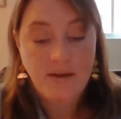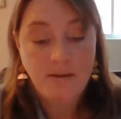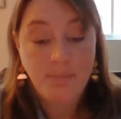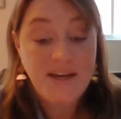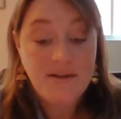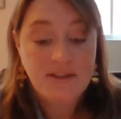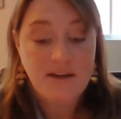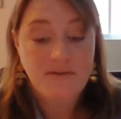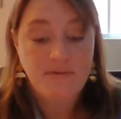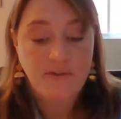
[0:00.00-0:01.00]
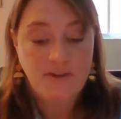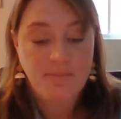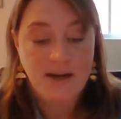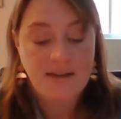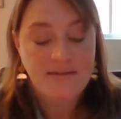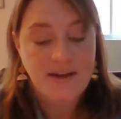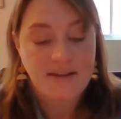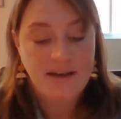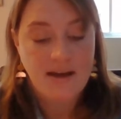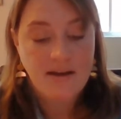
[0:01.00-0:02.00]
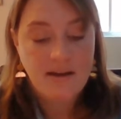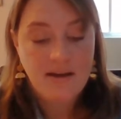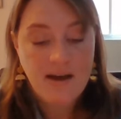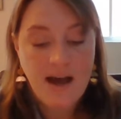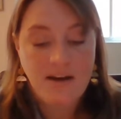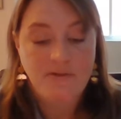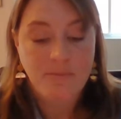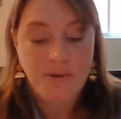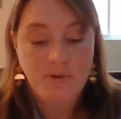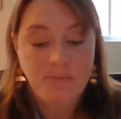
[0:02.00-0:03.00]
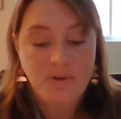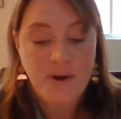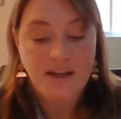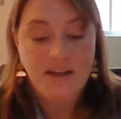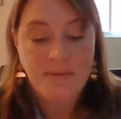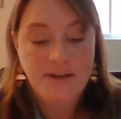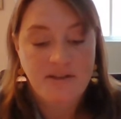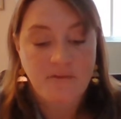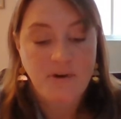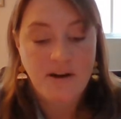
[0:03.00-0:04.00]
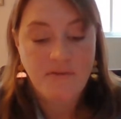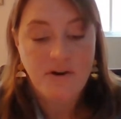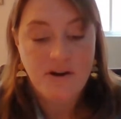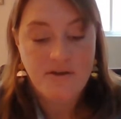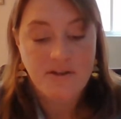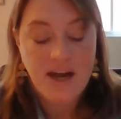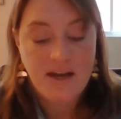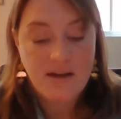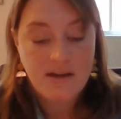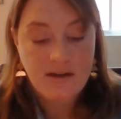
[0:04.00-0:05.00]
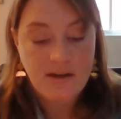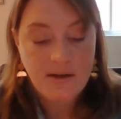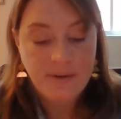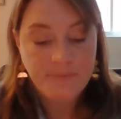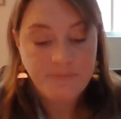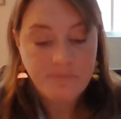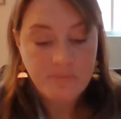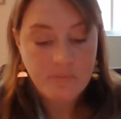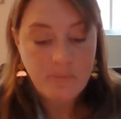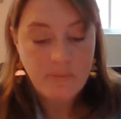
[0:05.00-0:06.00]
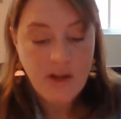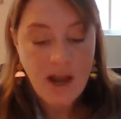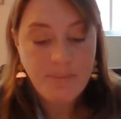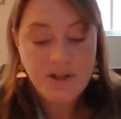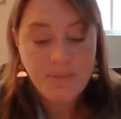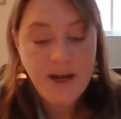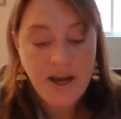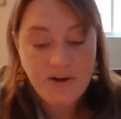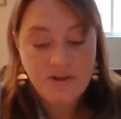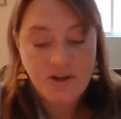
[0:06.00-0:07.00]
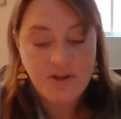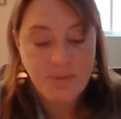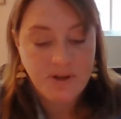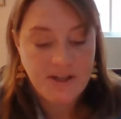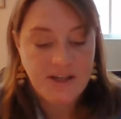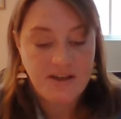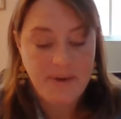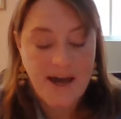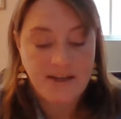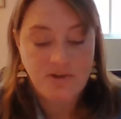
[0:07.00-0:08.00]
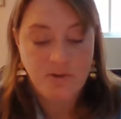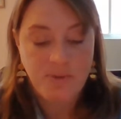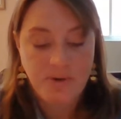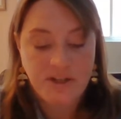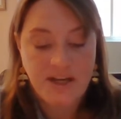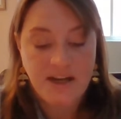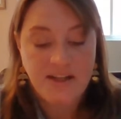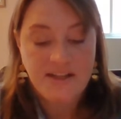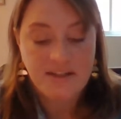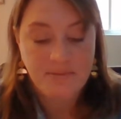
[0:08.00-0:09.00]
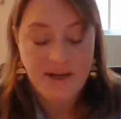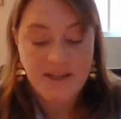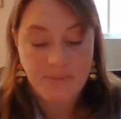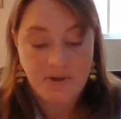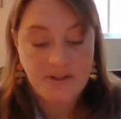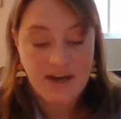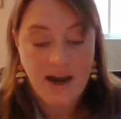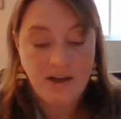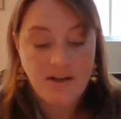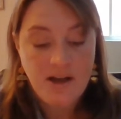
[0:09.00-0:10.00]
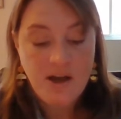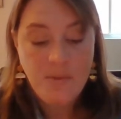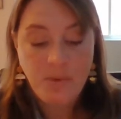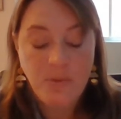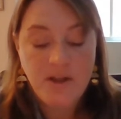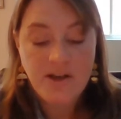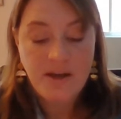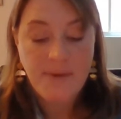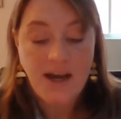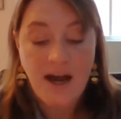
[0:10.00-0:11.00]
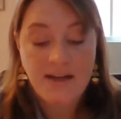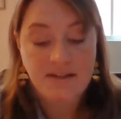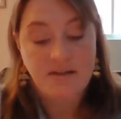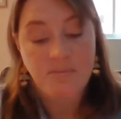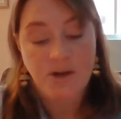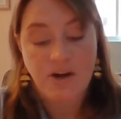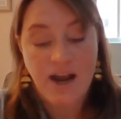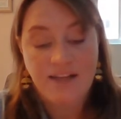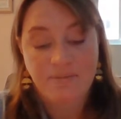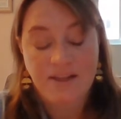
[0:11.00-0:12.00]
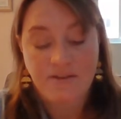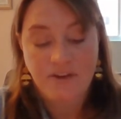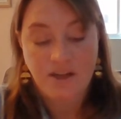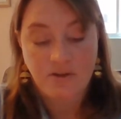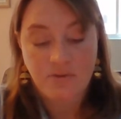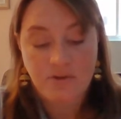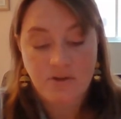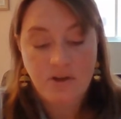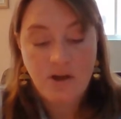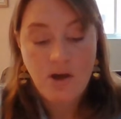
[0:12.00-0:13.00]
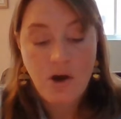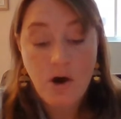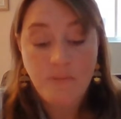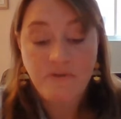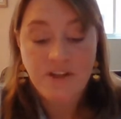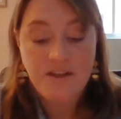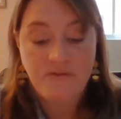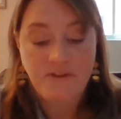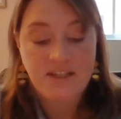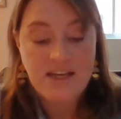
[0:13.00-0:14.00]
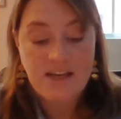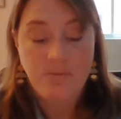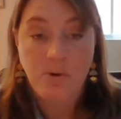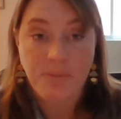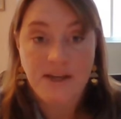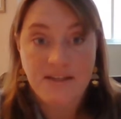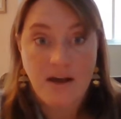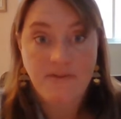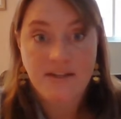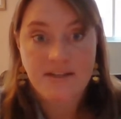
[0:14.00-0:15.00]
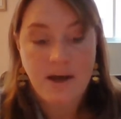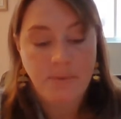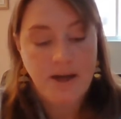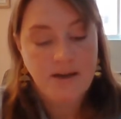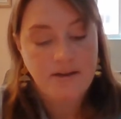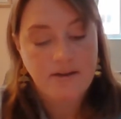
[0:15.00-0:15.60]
Be downstairs in 15 minutes, I say, heading for my room so I can get myself ready for another day. I brush my hair, start to pull it neatly back into a ponytail, as is my typical style, but one look at my eyes in the mirror has me leaving it loose. Hopefully the fatigue won't be as obvious that way.